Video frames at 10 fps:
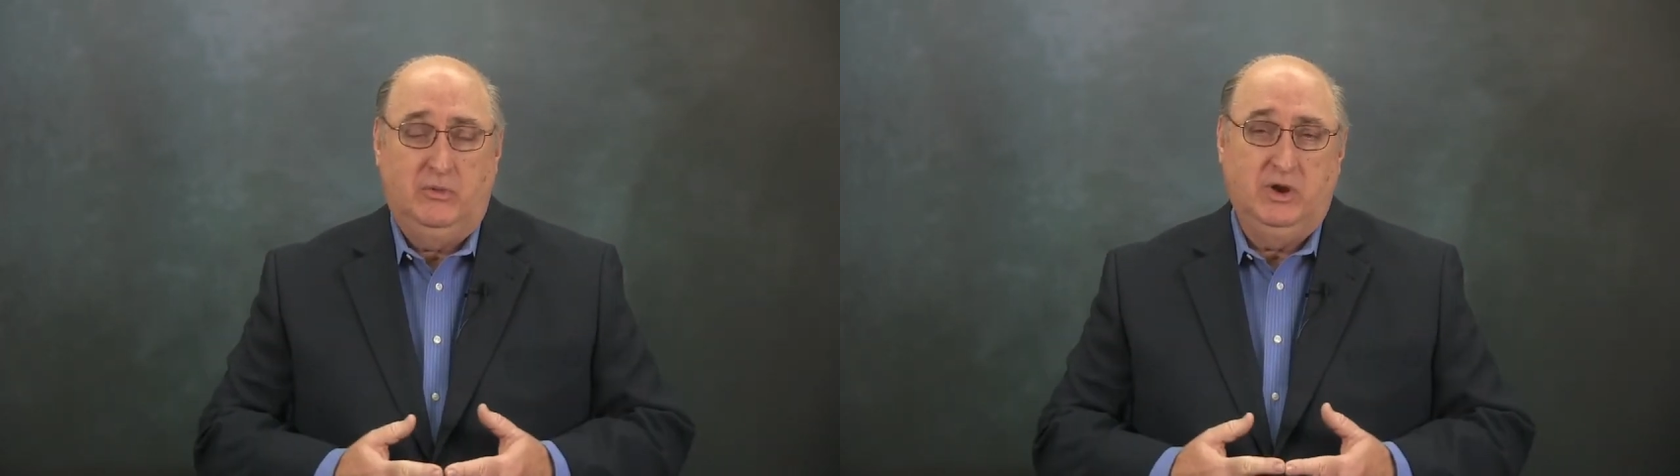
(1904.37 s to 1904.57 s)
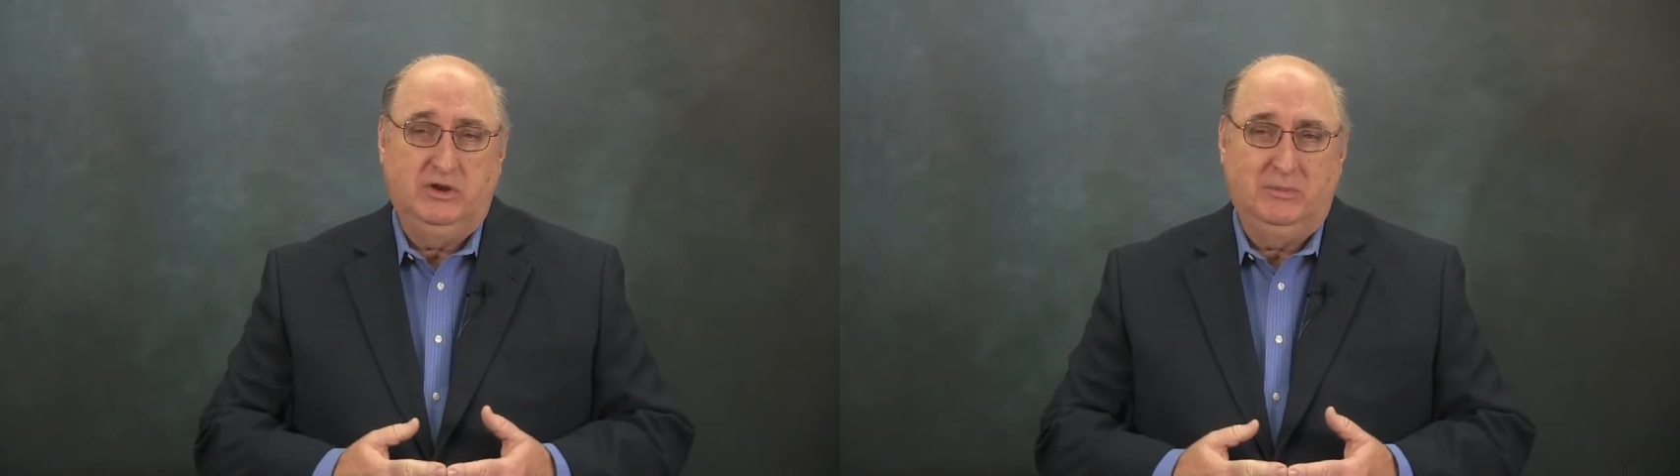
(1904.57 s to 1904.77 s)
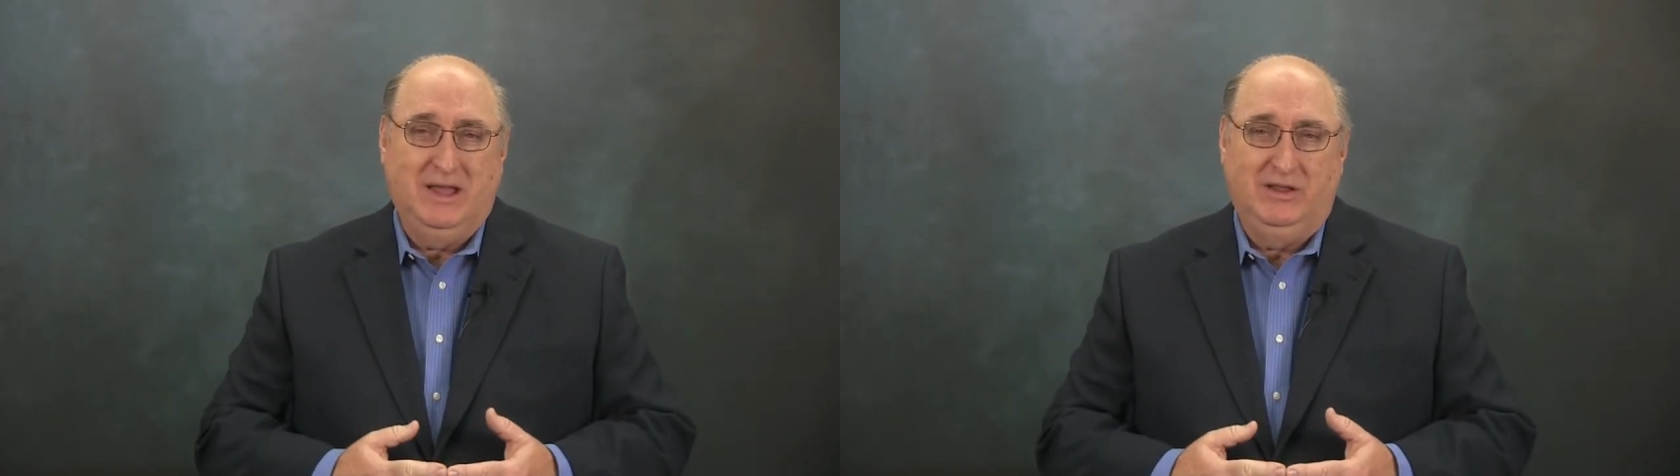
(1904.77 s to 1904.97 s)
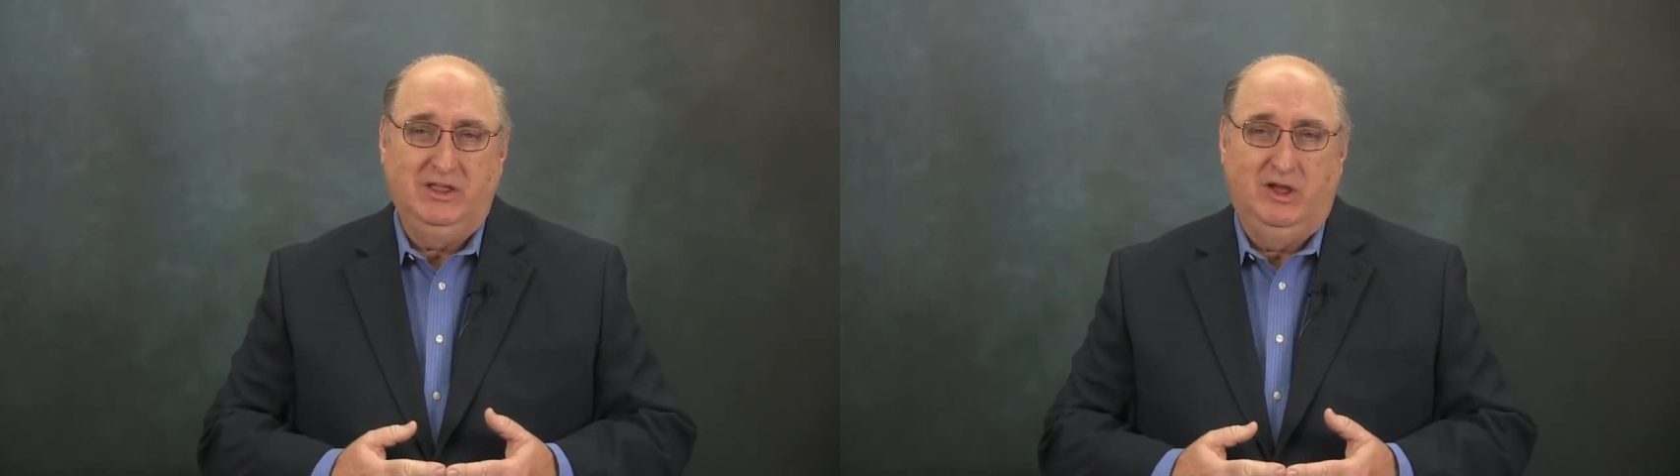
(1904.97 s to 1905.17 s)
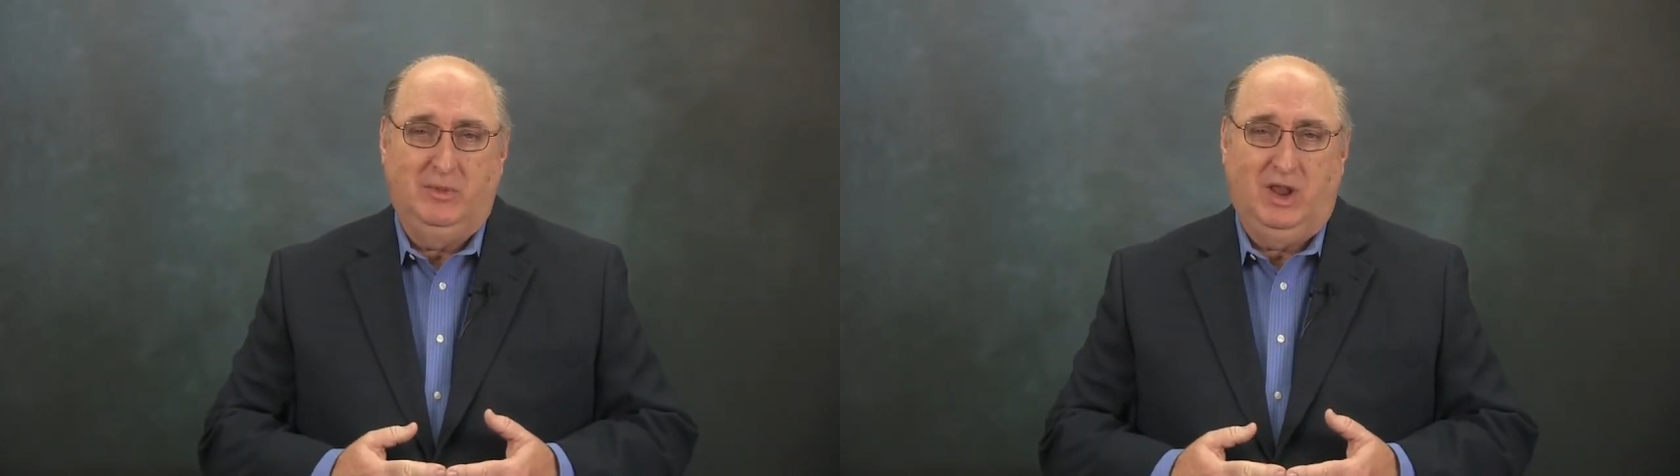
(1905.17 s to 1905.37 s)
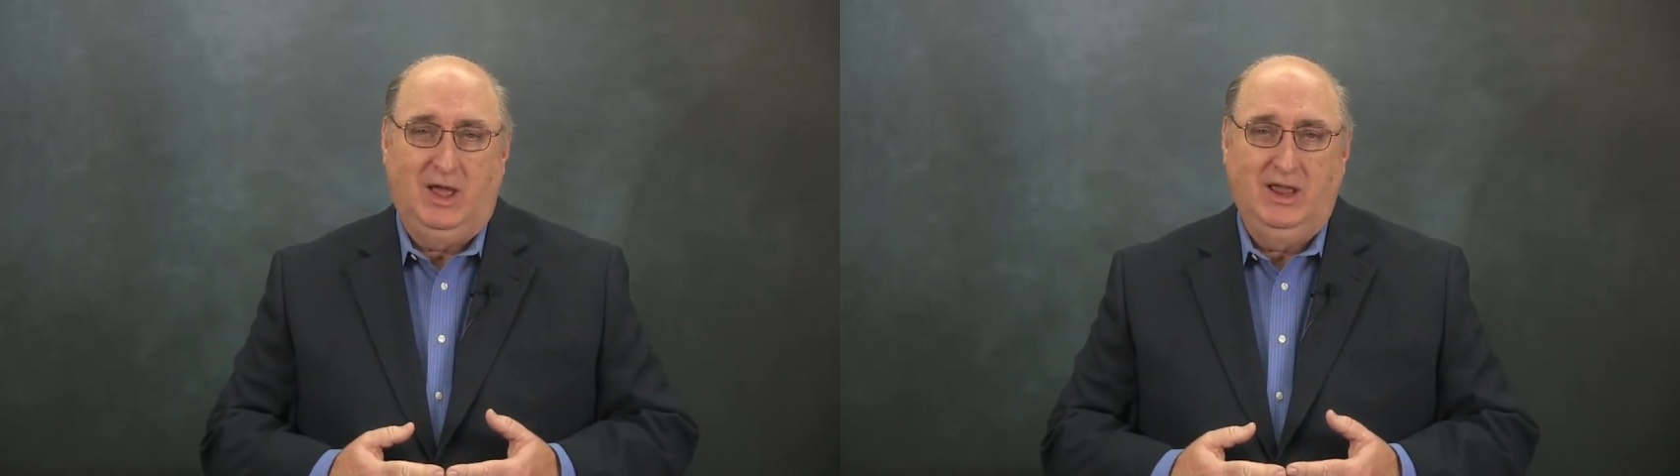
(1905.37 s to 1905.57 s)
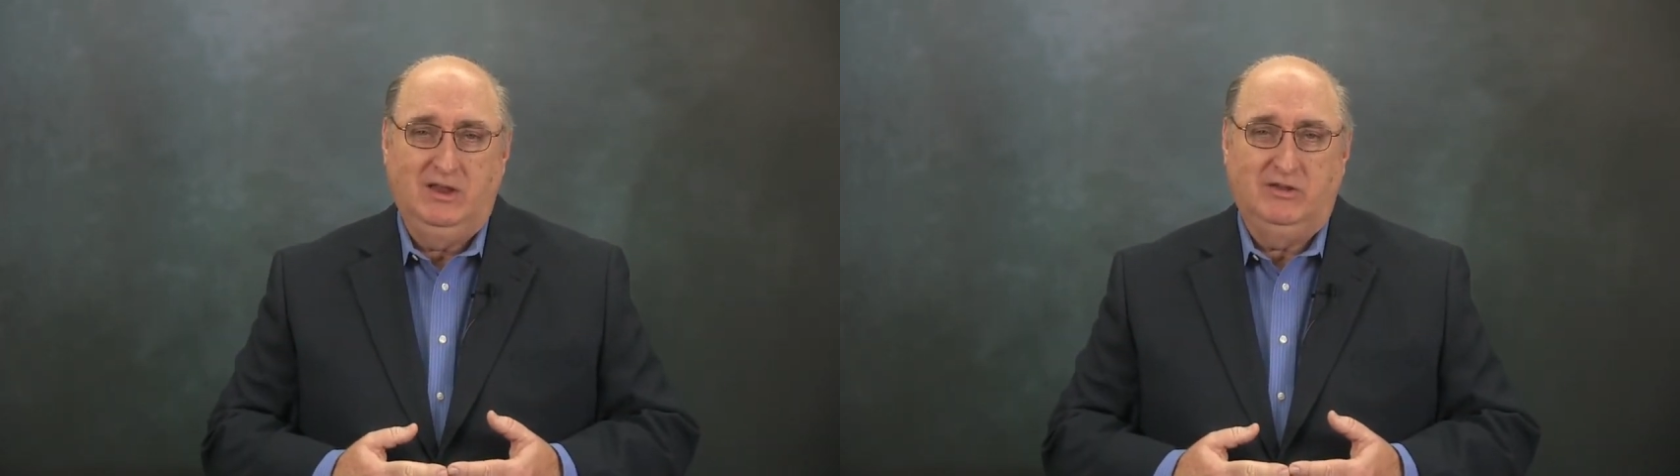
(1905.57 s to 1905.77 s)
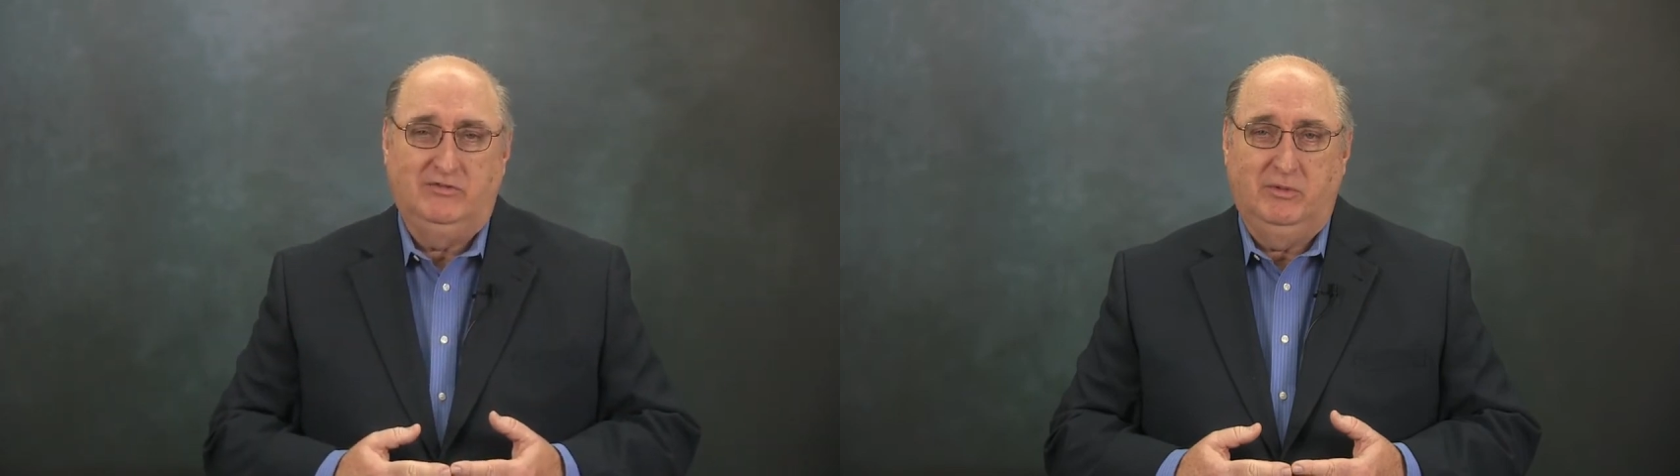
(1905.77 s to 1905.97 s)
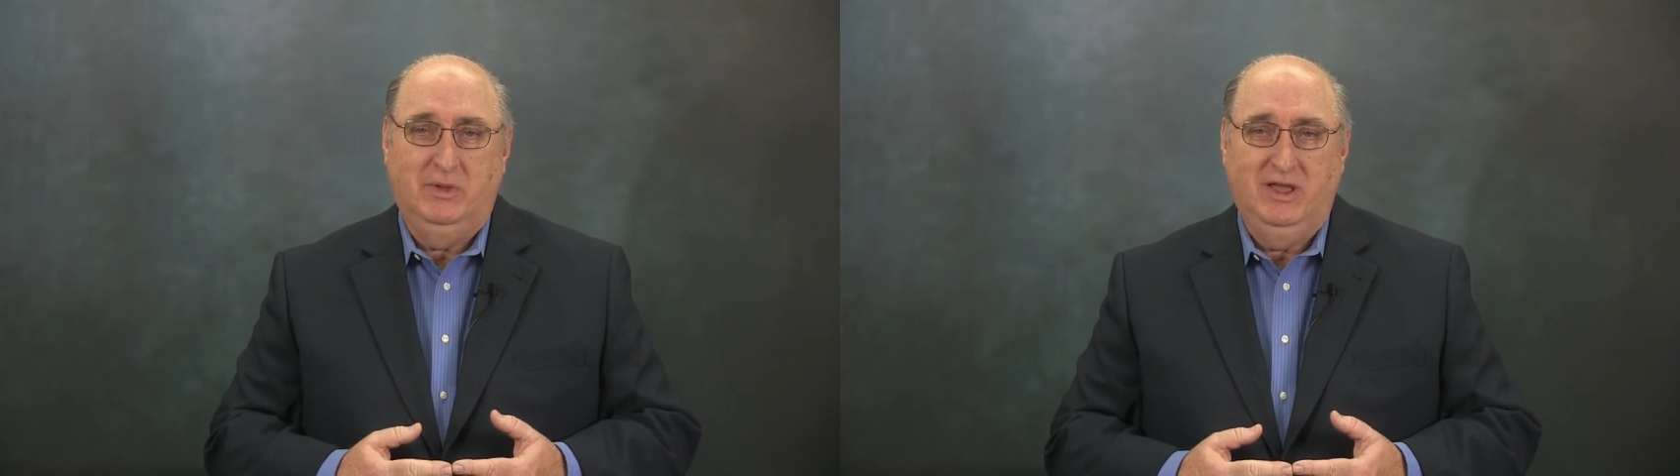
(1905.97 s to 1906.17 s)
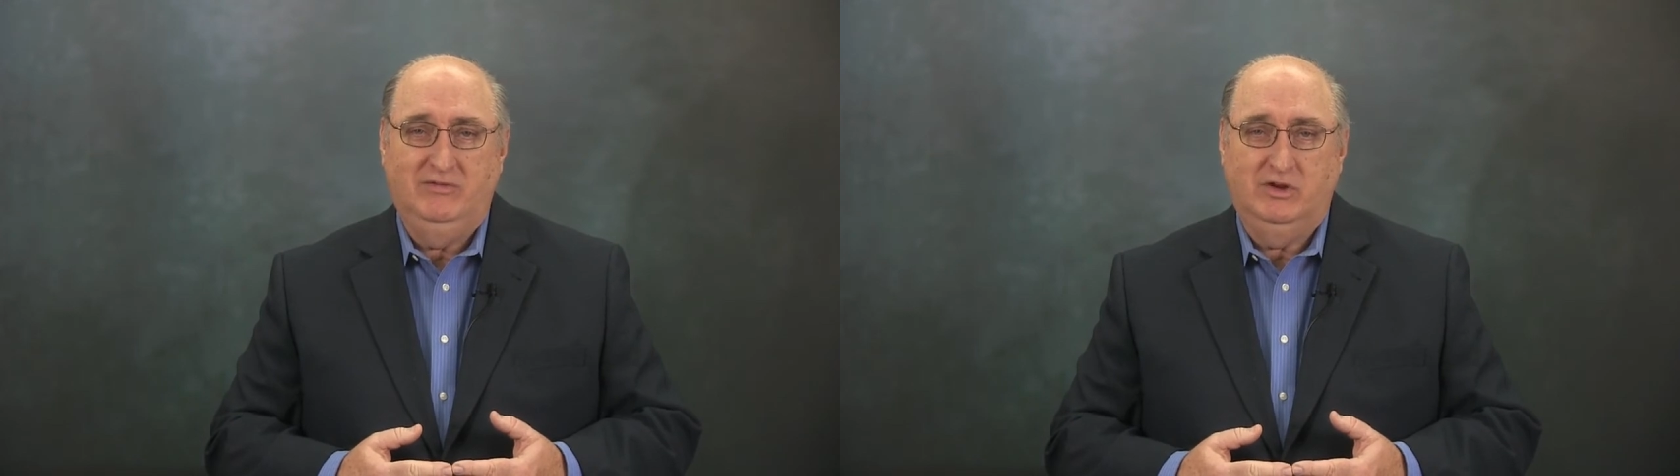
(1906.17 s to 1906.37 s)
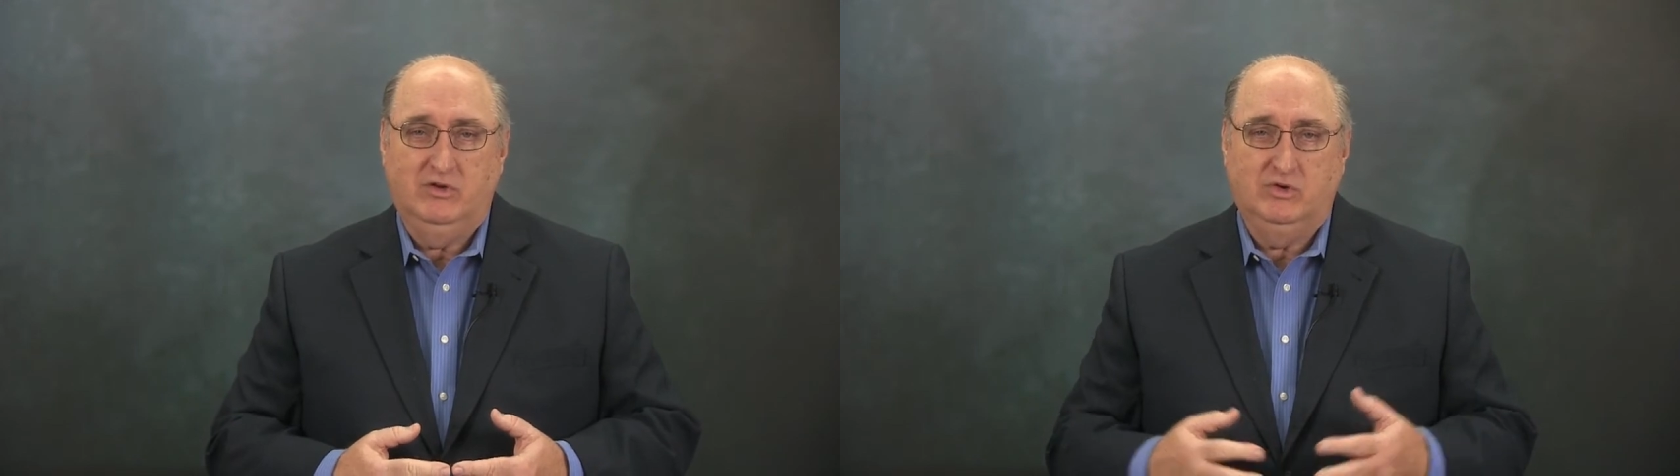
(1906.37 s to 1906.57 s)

around about him, a light from heaven.